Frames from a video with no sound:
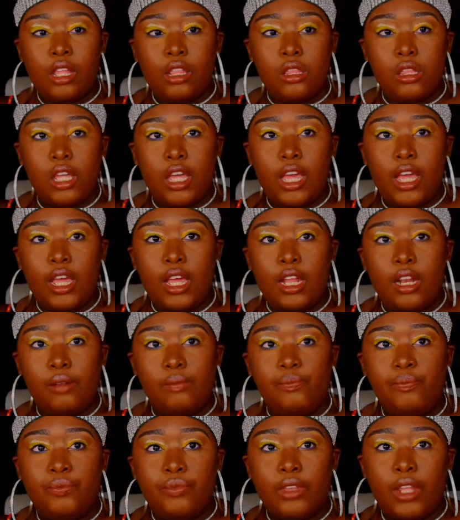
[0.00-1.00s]

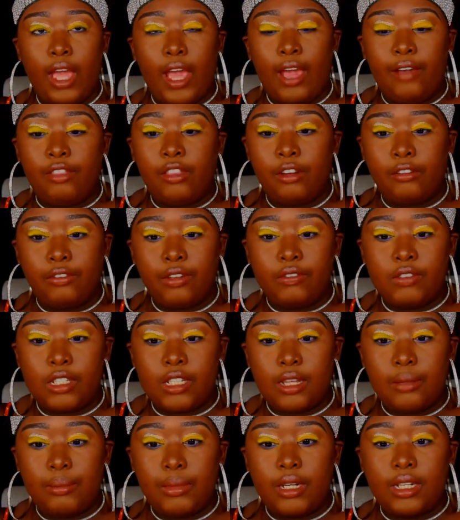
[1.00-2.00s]
Then after
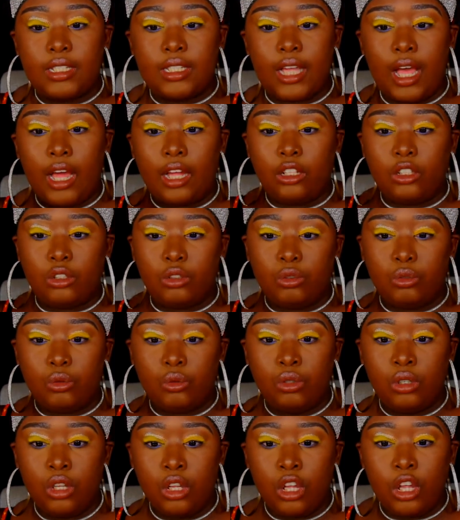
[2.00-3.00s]
15 minutes I
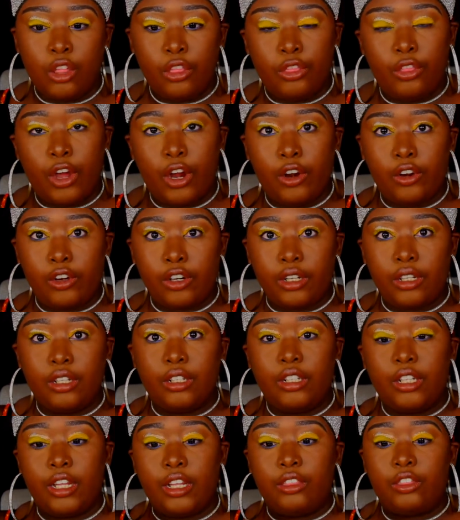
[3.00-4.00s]
do
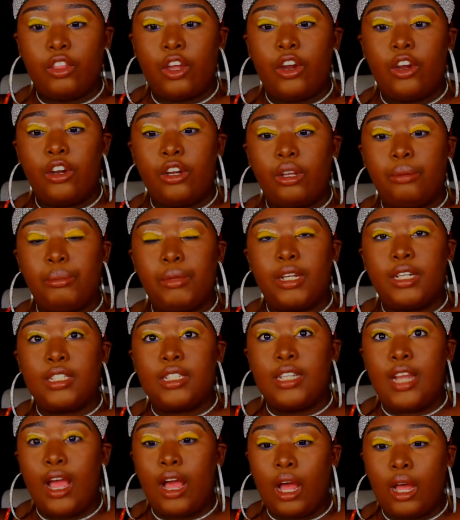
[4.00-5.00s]
30. Then 30
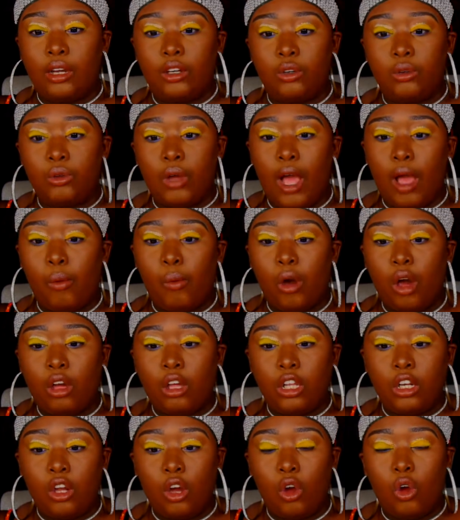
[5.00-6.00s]
minutes now I
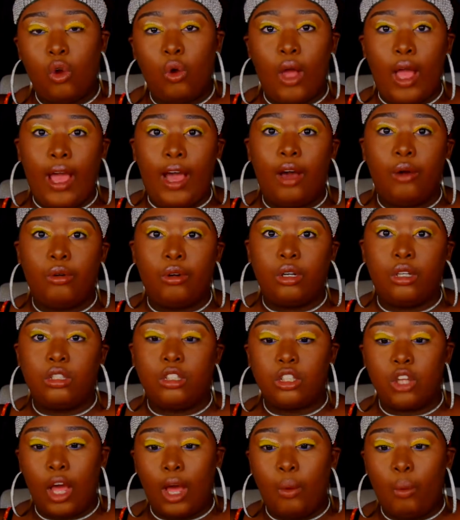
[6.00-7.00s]
walk in the whole hour.
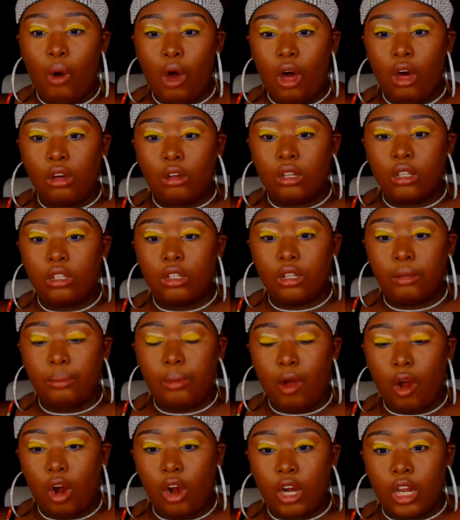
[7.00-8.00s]
So I walk the
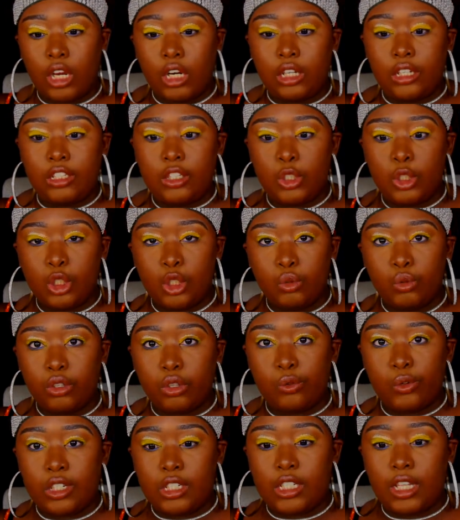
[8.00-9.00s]
park at least 2 or
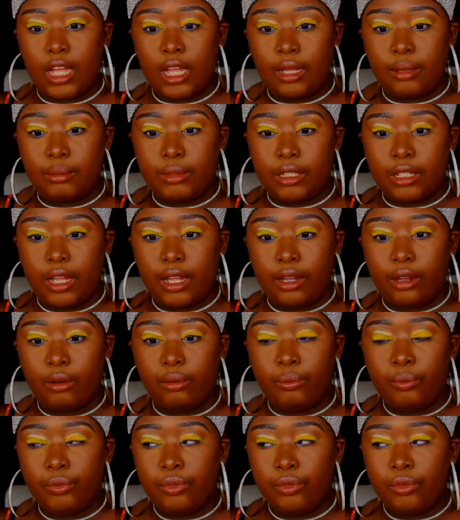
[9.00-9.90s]
3 times now.